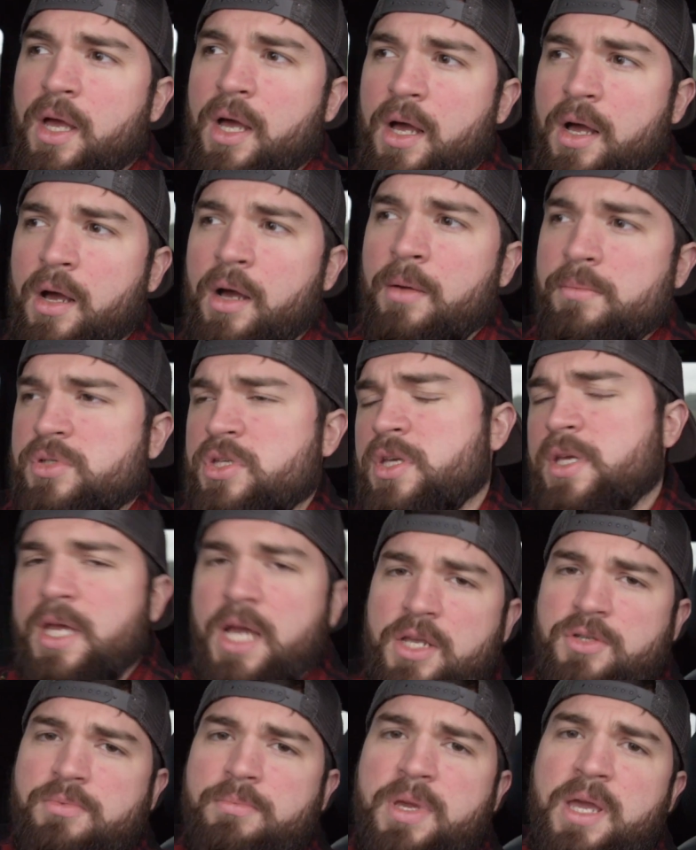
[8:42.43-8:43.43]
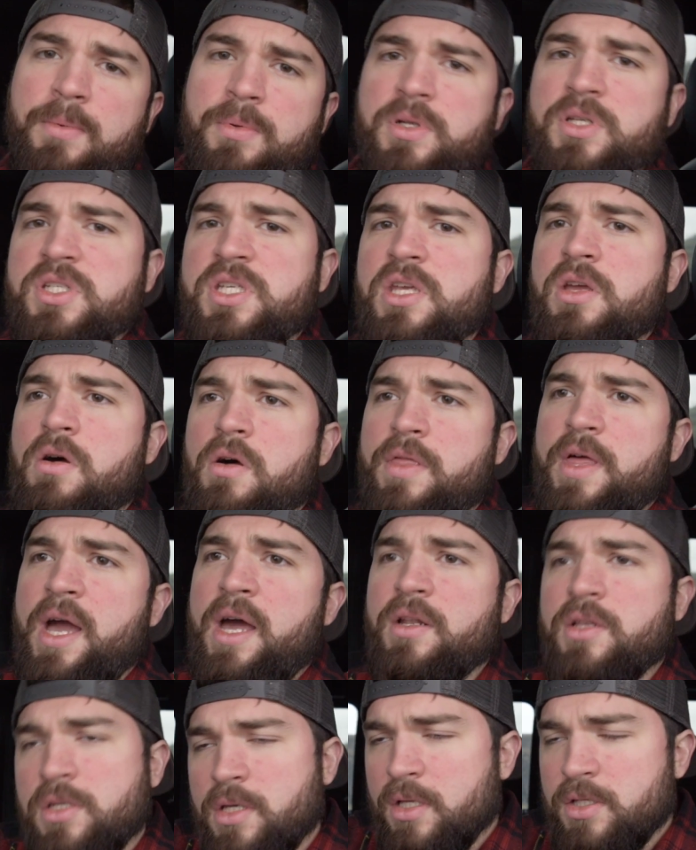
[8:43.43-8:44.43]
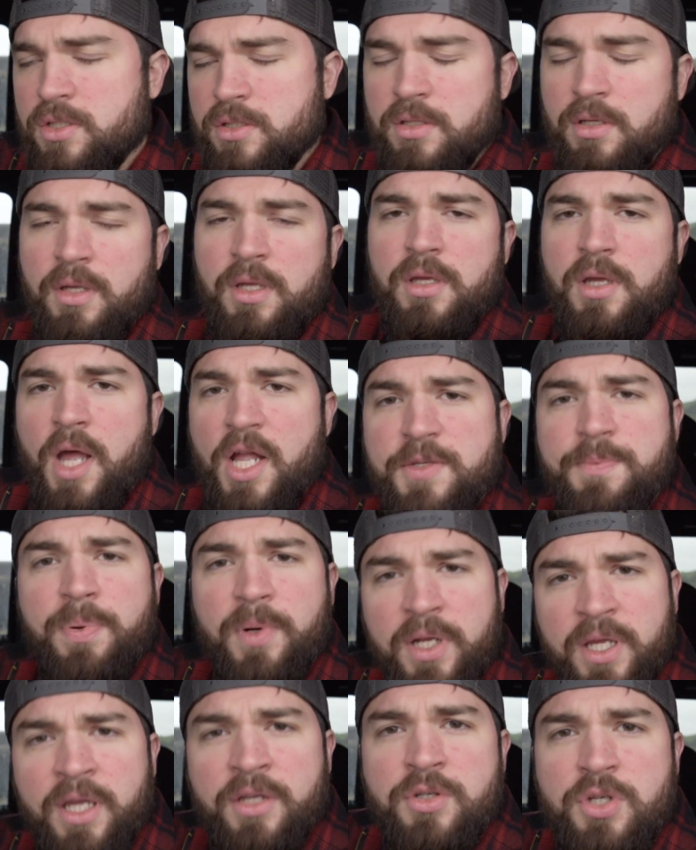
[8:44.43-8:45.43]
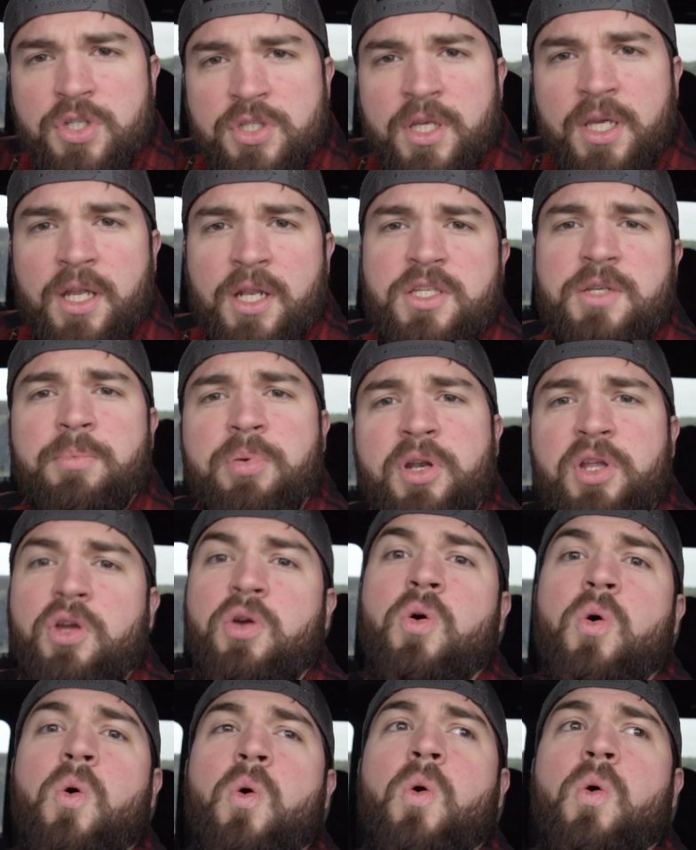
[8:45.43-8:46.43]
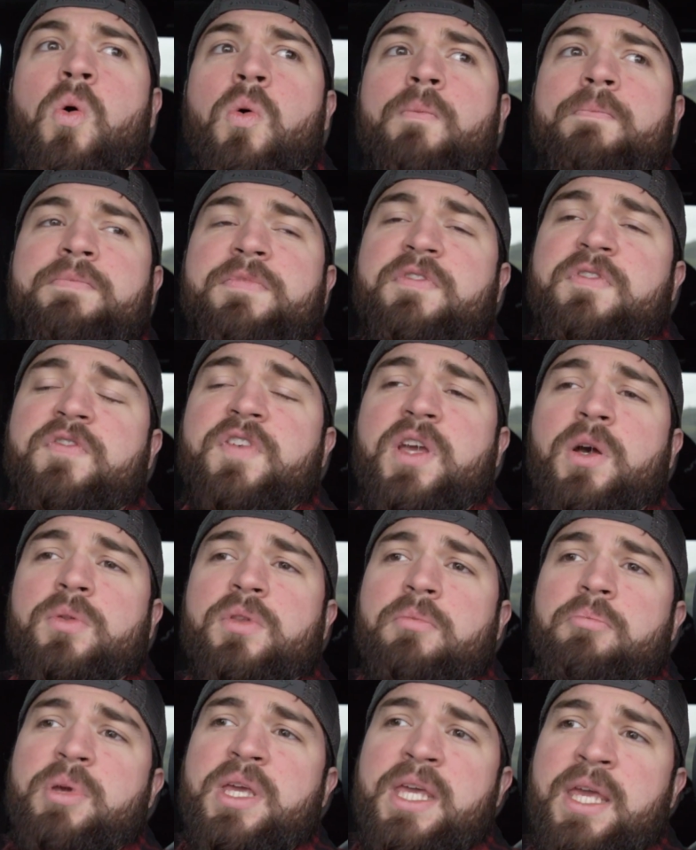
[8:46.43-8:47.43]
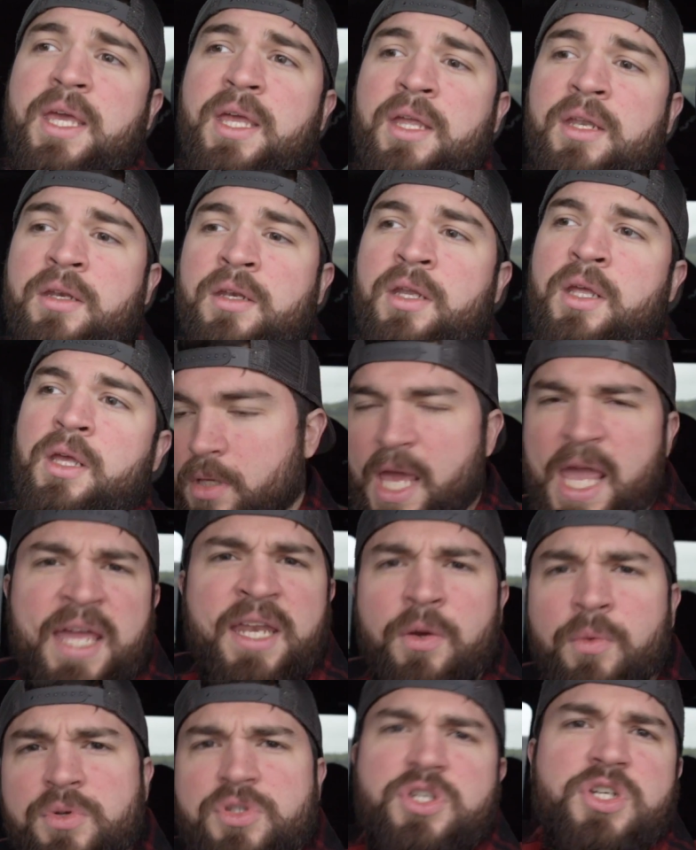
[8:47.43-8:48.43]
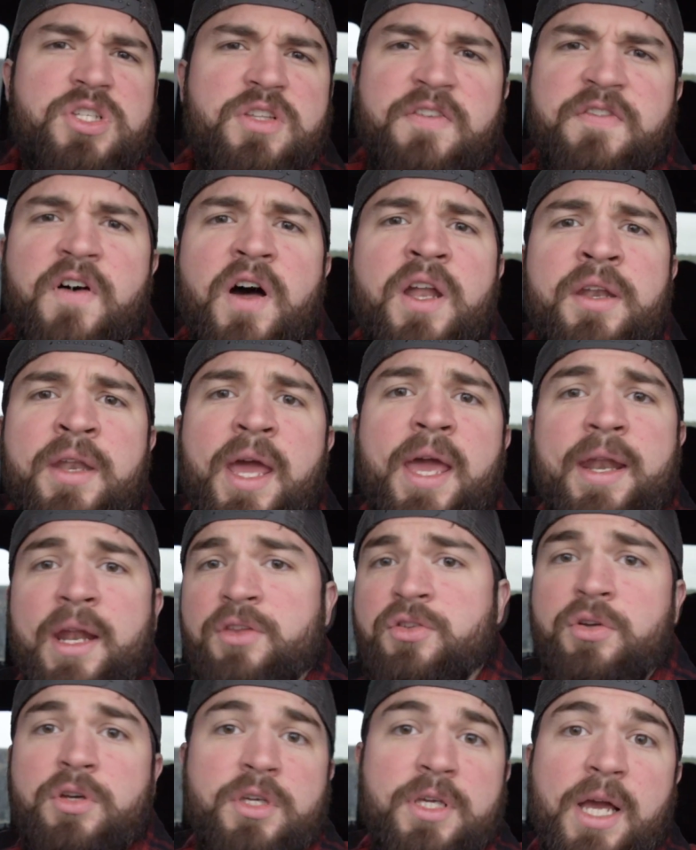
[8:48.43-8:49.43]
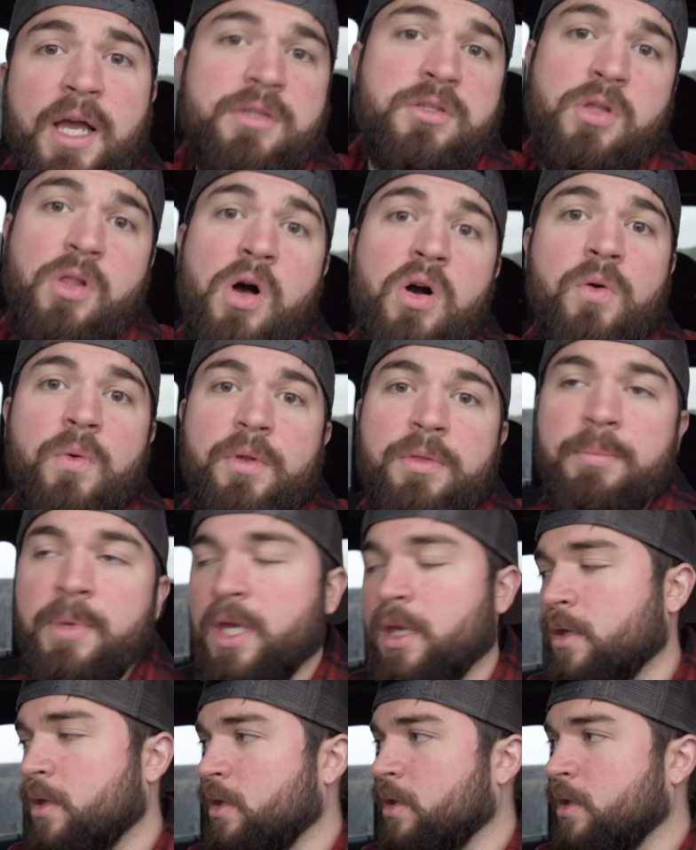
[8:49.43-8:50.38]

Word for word: Um, so you guys will be able to see all that. It's, it's, it's pretty interesting and it's a pretty cool field to be in. And it was just a fun day and I took you guys along with me.